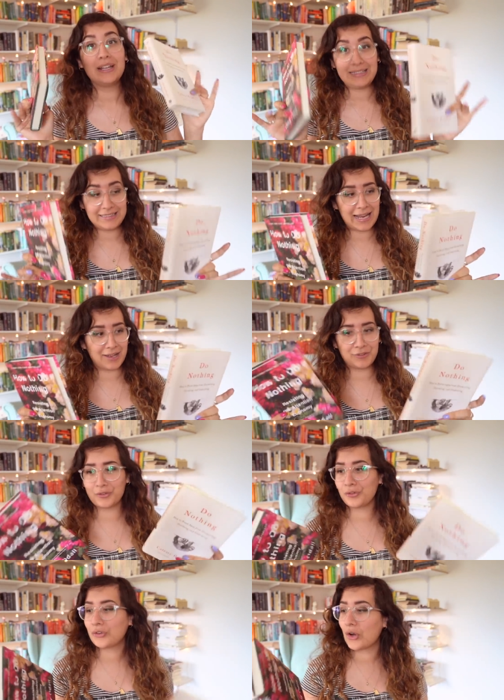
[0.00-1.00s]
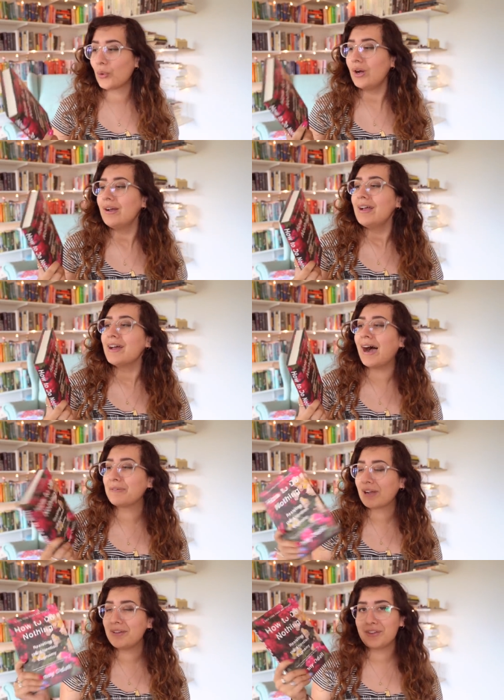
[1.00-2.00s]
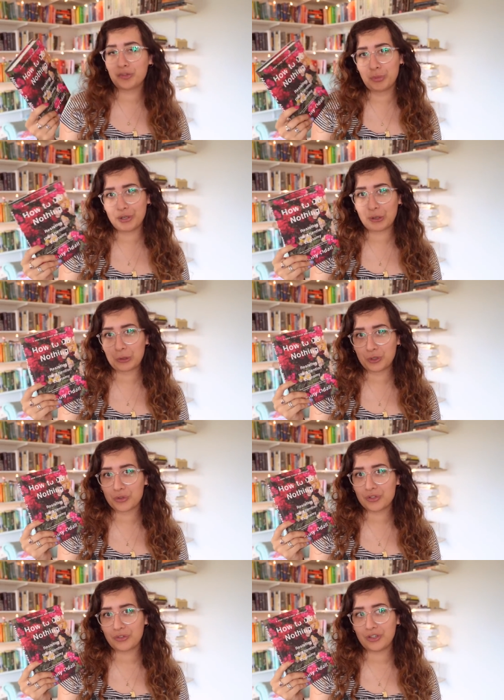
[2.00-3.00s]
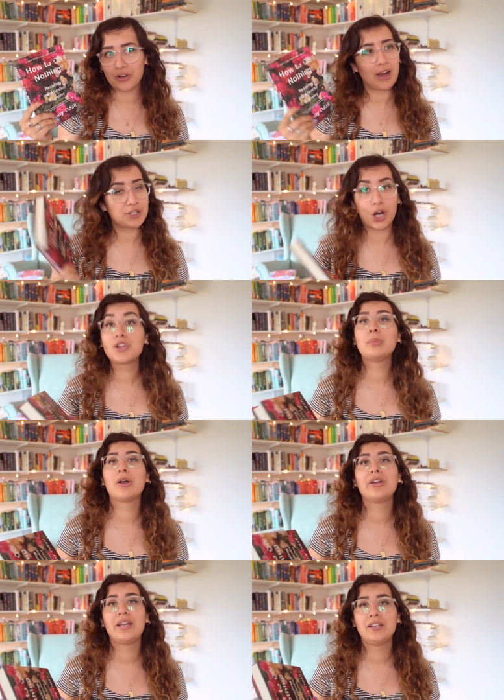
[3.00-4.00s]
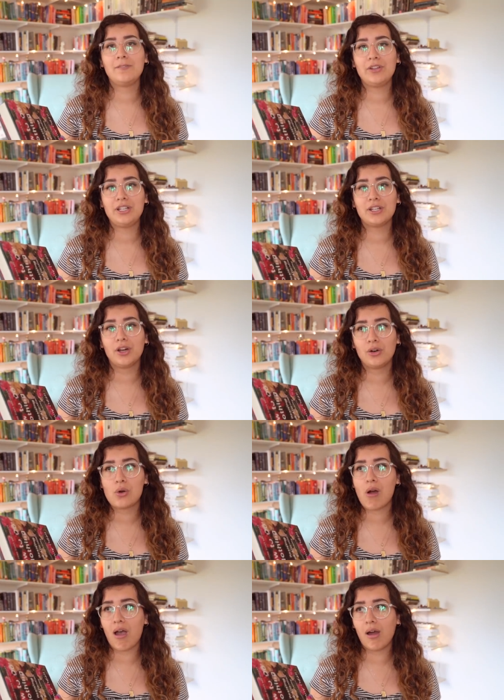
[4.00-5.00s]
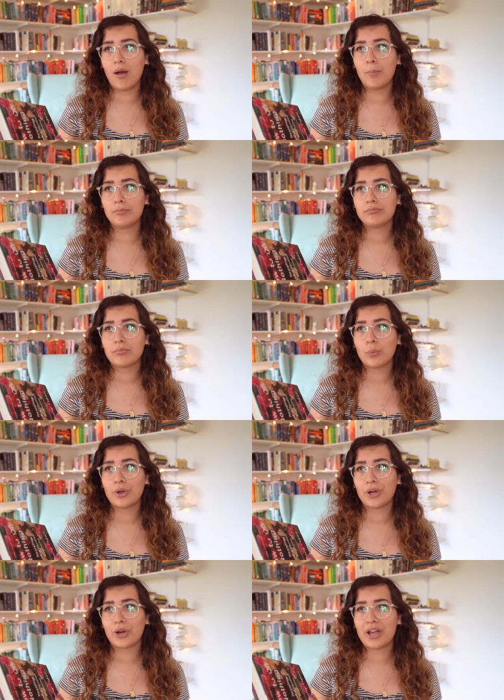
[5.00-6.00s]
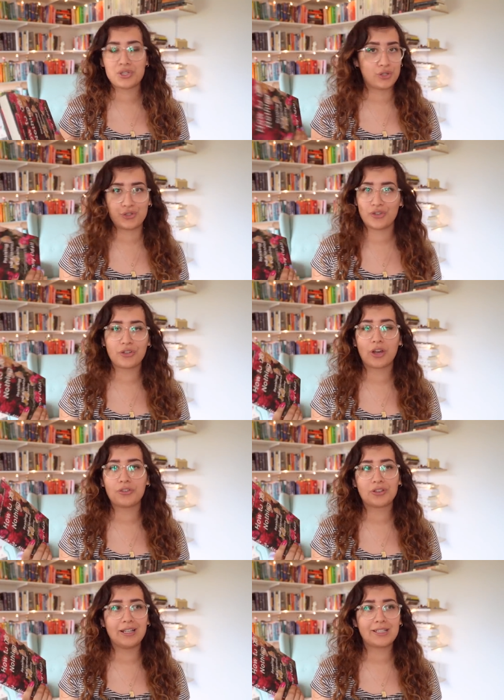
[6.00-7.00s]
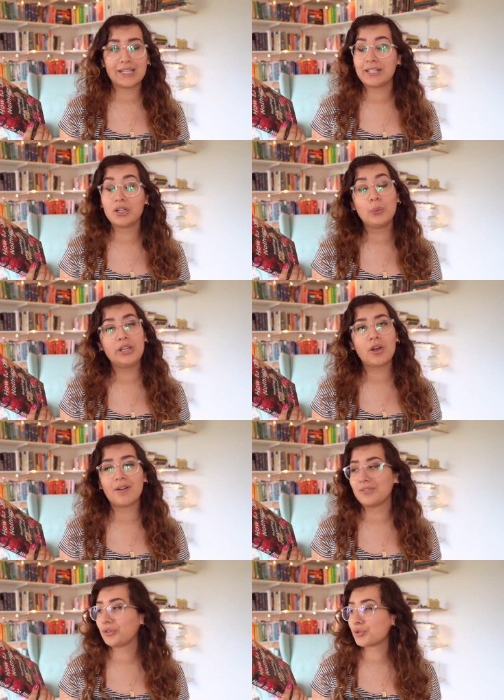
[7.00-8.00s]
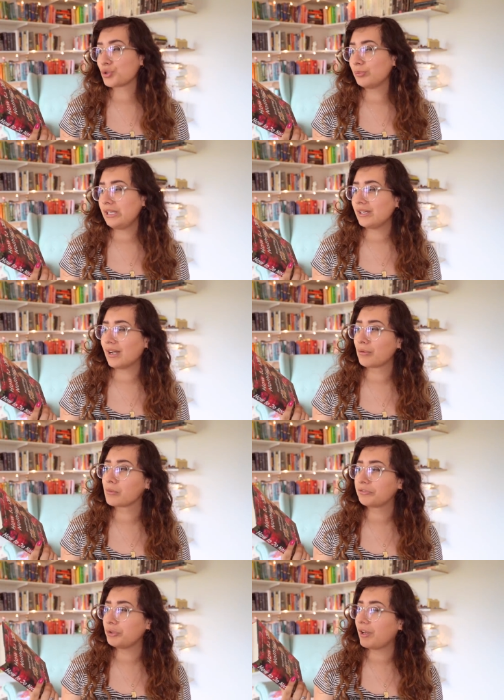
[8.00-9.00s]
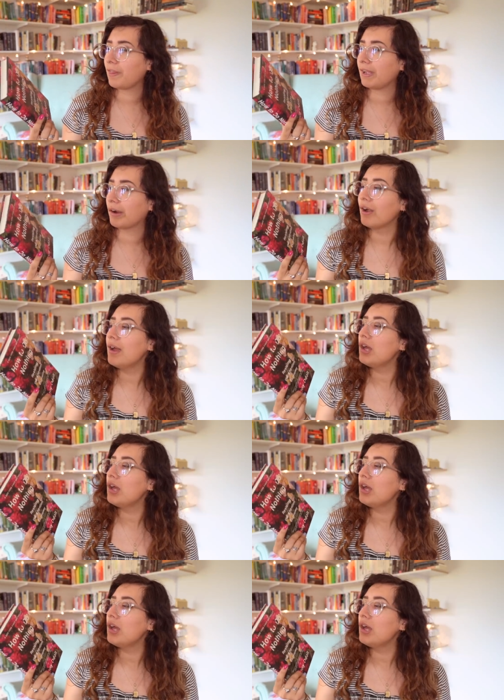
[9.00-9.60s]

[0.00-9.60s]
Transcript: Yes. So I read this book earlier this year. I talked about it in a video, um, where I discussed like taking a week off of social media. I reviewed it there.